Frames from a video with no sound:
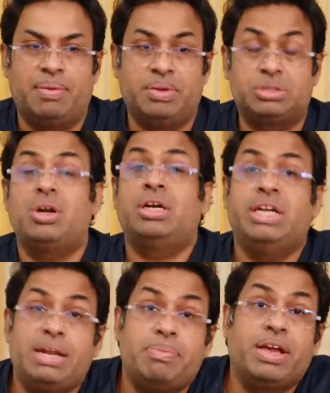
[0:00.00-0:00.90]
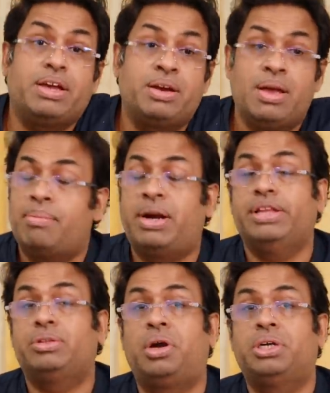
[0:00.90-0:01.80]
It's not a deal breaker, but
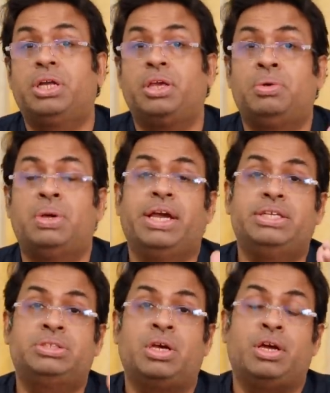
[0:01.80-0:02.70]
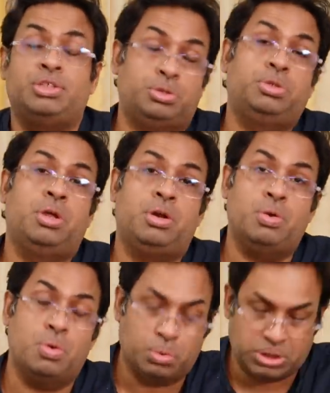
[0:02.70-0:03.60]
I thought you guys should
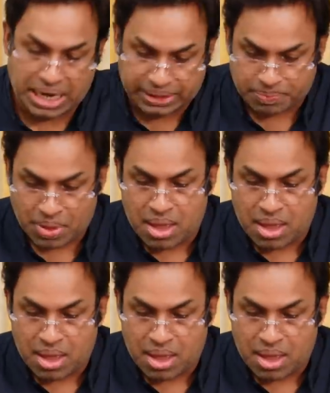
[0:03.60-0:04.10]
know that.